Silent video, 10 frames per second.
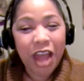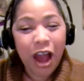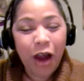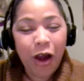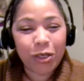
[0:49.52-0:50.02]

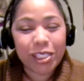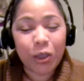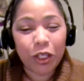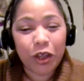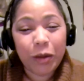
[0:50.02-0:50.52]
No.
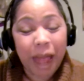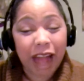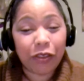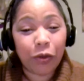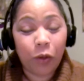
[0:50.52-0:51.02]
So you're
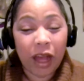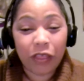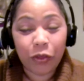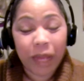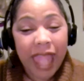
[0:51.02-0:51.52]
about,
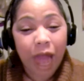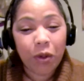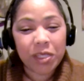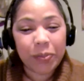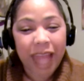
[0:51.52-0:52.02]
what, 3
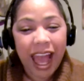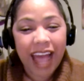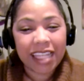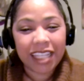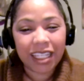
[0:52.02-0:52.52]
hours
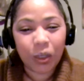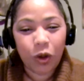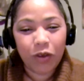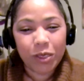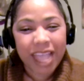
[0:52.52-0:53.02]
behind
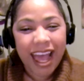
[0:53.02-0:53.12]
Louisville